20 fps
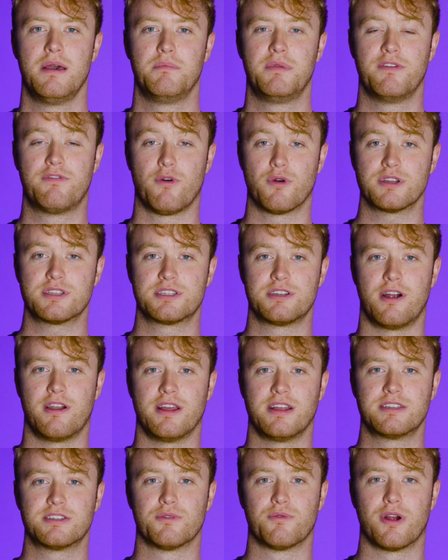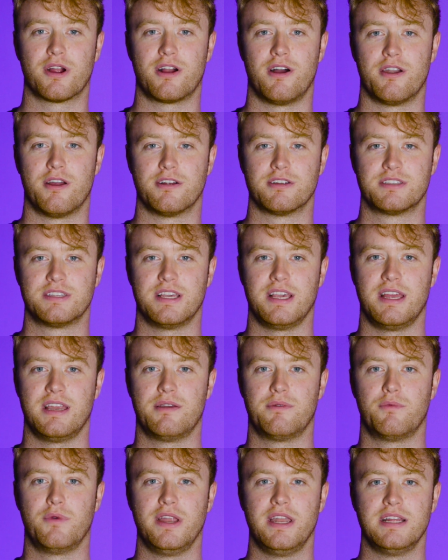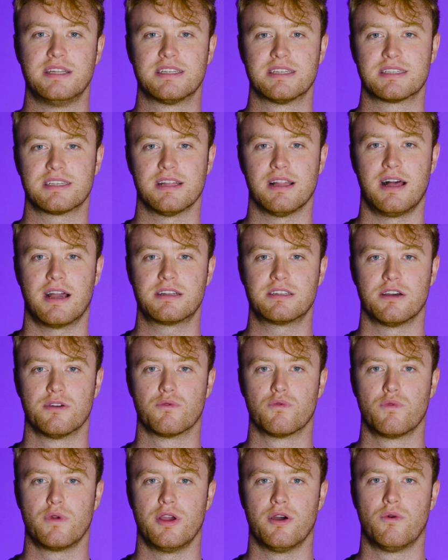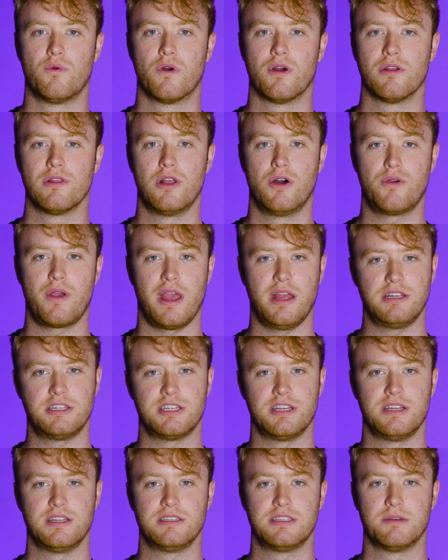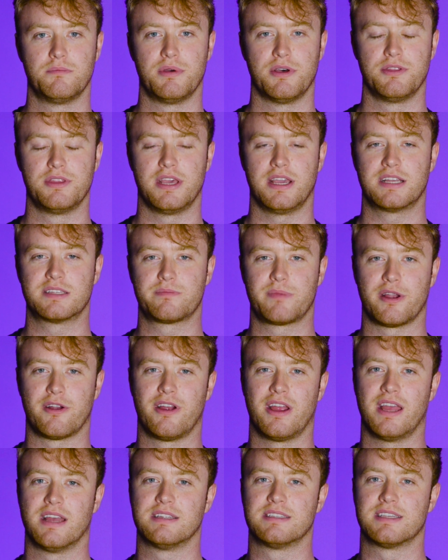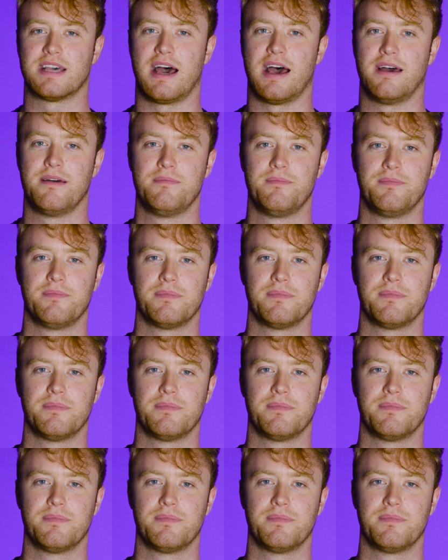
Before starting to work on our scene, we need to select a real-world location to build the experience at.